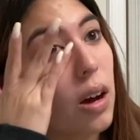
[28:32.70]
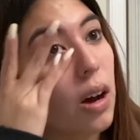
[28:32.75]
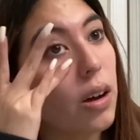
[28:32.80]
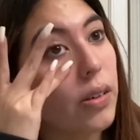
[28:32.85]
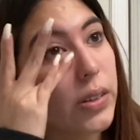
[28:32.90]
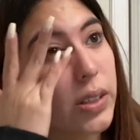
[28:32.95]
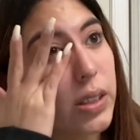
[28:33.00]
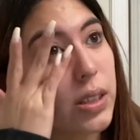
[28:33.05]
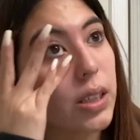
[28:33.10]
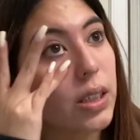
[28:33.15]

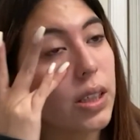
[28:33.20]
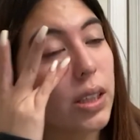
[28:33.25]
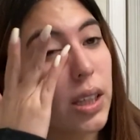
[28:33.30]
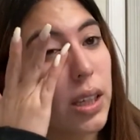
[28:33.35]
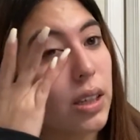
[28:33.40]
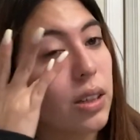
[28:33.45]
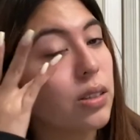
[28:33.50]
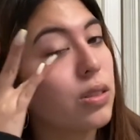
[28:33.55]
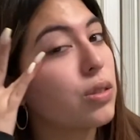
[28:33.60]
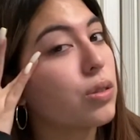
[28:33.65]
obviously
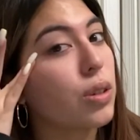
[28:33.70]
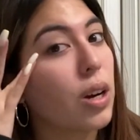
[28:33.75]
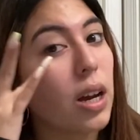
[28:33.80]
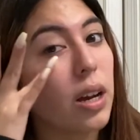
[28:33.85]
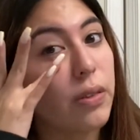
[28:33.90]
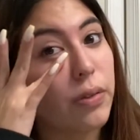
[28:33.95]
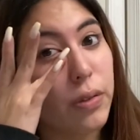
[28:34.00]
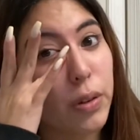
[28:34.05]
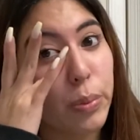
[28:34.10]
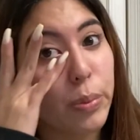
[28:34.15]
like
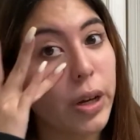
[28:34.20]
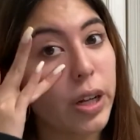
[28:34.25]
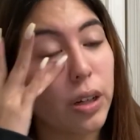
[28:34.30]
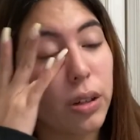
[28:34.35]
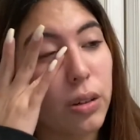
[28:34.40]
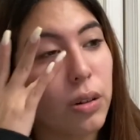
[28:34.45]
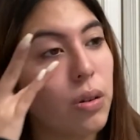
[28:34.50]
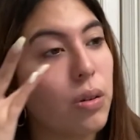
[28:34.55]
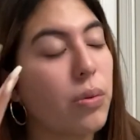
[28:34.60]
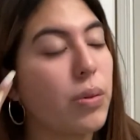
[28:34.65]
strive for
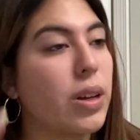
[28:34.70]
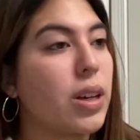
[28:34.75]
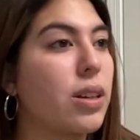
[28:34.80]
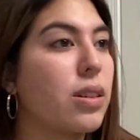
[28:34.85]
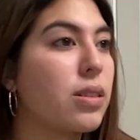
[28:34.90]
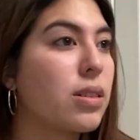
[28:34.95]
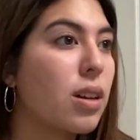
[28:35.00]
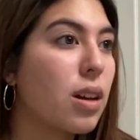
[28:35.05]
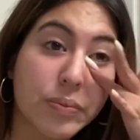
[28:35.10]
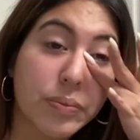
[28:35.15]
better
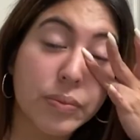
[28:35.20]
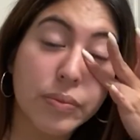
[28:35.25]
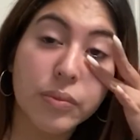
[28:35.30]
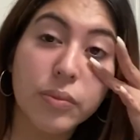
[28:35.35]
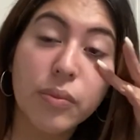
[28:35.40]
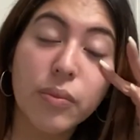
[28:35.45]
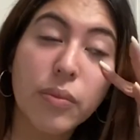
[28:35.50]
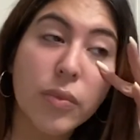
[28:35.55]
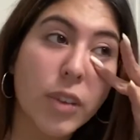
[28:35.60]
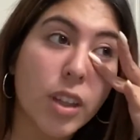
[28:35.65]
always.
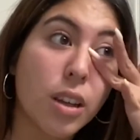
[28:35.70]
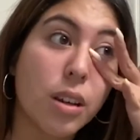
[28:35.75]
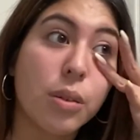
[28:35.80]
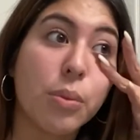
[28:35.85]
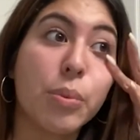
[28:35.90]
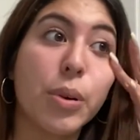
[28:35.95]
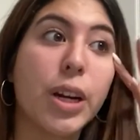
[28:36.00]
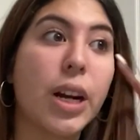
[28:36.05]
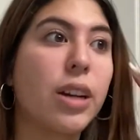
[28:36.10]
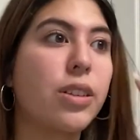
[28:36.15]

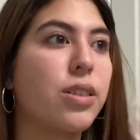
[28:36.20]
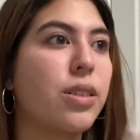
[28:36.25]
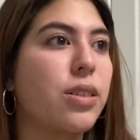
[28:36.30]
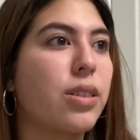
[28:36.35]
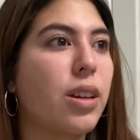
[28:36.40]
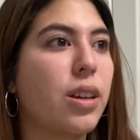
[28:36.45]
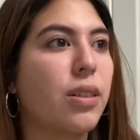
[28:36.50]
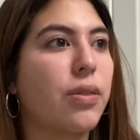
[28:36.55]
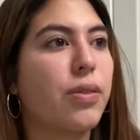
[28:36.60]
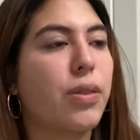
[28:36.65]
But I
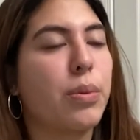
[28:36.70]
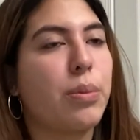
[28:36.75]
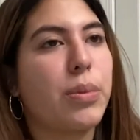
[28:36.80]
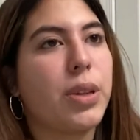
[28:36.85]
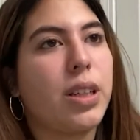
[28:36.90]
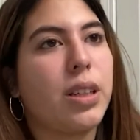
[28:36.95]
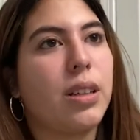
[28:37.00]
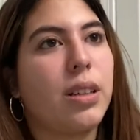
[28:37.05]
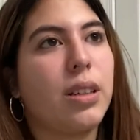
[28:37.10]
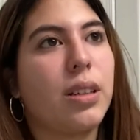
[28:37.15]
just think for
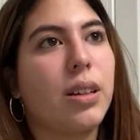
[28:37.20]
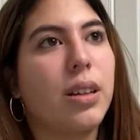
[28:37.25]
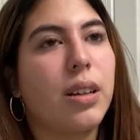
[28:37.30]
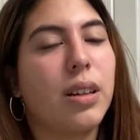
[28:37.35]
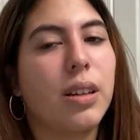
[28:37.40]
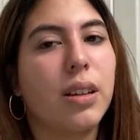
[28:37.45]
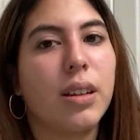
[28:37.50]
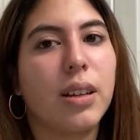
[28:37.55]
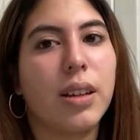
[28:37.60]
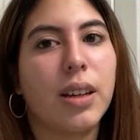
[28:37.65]
me,
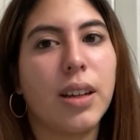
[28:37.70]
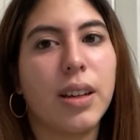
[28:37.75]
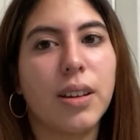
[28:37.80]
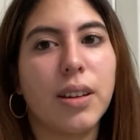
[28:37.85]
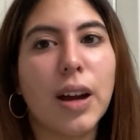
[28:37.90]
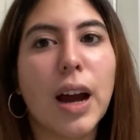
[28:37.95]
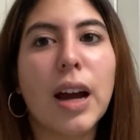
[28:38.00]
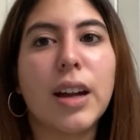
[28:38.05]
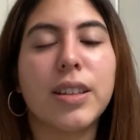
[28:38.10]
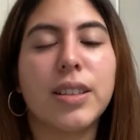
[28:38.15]

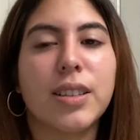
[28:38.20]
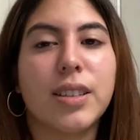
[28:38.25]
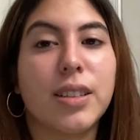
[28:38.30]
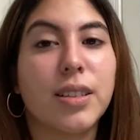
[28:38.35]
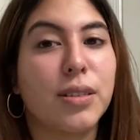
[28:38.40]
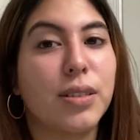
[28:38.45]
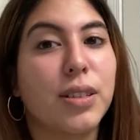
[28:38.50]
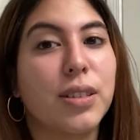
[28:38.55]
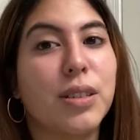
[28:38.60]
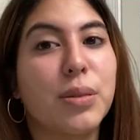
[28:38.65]
it got
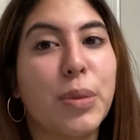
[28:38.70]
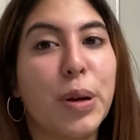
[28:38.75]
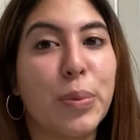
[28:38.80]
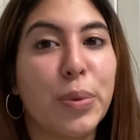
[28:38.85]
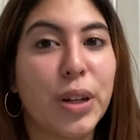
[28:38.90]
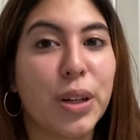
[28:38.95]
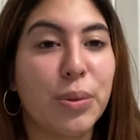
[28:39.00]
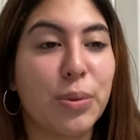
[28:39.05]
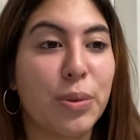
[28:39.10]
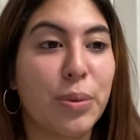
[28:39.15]
instilled into my
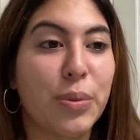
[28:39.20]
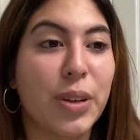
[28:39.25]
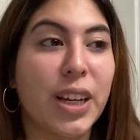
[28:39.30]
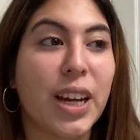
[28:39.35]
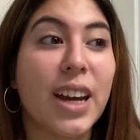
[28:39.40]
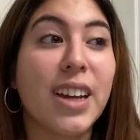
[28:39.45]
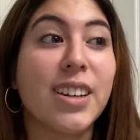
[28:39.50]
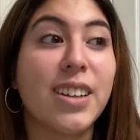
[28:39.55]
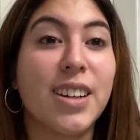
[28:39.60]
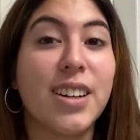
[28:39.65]
brain where I'm
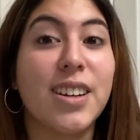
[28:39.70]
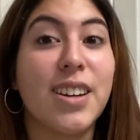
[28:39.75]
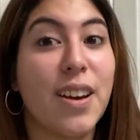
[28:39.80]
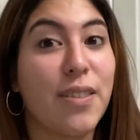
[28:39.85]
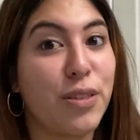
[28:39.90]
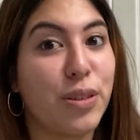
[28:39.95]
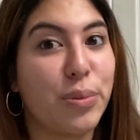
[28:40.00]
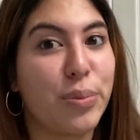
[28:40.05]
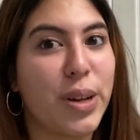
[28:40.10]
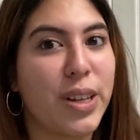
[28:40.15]
like, I can
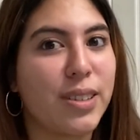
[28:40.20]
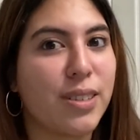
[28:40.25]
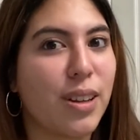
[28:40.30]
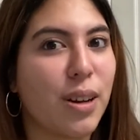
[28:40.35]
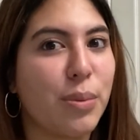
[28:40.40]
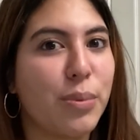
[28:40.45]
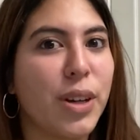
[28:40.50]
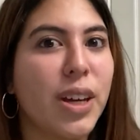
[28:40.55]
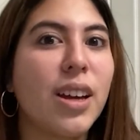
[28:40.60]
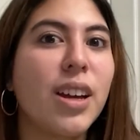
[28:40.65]
never mess
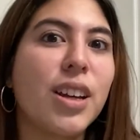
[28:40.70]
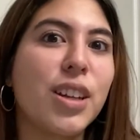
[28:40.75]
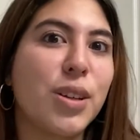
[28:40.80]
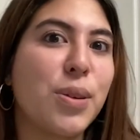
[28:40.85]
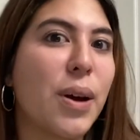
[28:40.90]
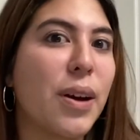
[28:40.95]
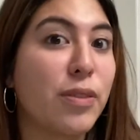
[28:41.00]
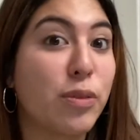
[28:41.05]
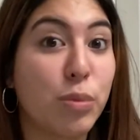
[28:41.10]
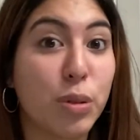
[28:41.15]
up.
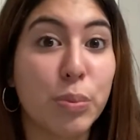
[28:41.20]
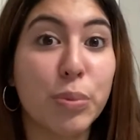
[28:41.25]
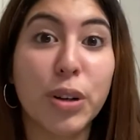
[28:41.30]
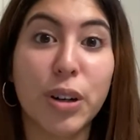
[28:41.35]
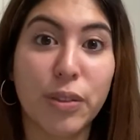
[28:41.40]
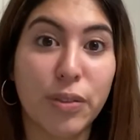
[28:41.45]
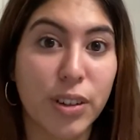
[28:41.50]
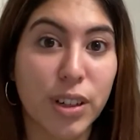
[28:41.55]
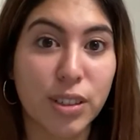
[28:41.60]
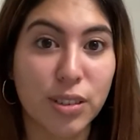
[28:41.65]
You have to be
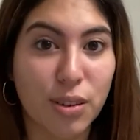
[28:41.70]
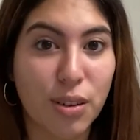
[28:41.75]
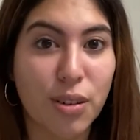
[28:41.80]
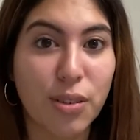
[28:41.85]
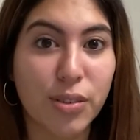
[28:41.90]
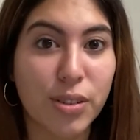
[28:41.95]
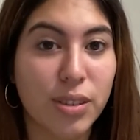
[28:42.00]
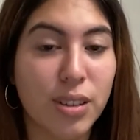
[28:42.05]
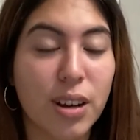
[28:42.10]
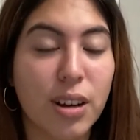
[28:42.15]
perfect
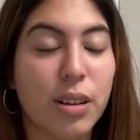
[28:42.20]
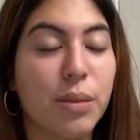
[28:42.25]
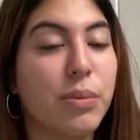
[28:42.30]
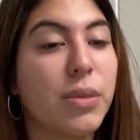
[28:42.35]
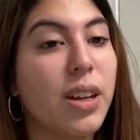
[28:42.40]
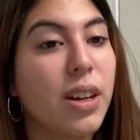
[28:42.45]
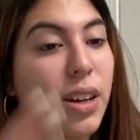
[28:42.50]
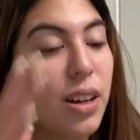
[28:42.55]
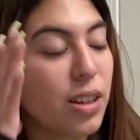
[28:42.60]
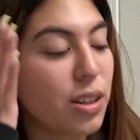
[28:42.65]
all the
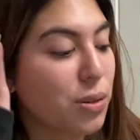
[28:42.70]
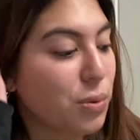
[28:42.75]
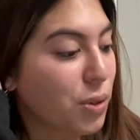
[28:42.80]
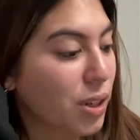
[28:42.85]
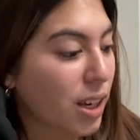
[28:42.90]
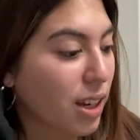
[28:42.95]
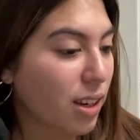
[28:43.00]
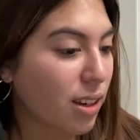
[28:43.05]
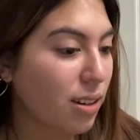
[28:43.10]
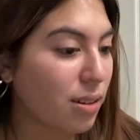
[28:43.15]
time. You
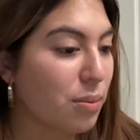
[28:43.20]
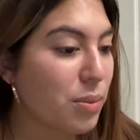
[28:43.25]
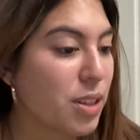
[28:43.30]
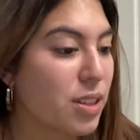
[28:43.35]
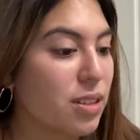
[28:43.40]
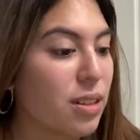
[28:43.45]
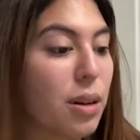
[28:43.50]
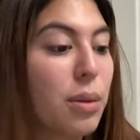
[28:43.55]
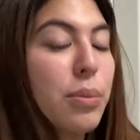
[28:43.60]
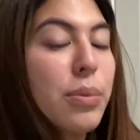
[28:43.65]
can't
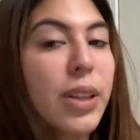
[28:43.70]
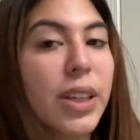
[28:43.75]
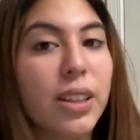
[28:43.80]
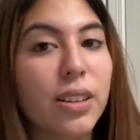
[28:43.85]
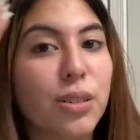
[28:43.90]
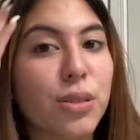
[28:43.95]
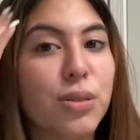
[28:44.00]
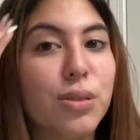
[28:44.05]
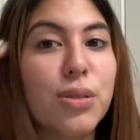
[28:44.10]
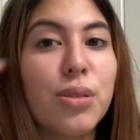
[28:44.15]
mess up.
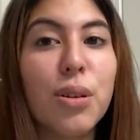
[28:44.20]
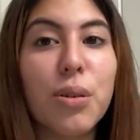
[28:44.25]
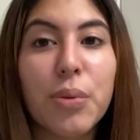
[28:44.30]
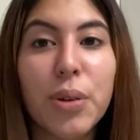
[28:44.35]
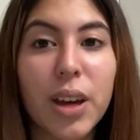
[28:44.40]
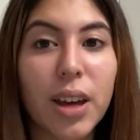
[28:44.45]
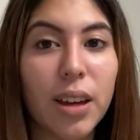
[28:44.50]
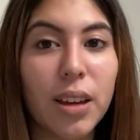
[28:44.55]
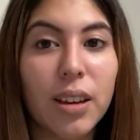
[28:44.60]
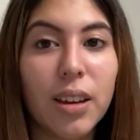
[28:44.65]
Like, there's no
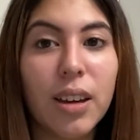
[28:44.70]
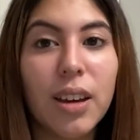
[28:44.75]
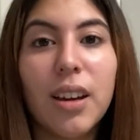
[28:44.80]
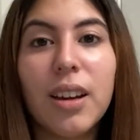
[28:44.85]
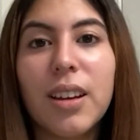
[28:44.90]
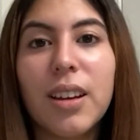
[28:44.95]
way.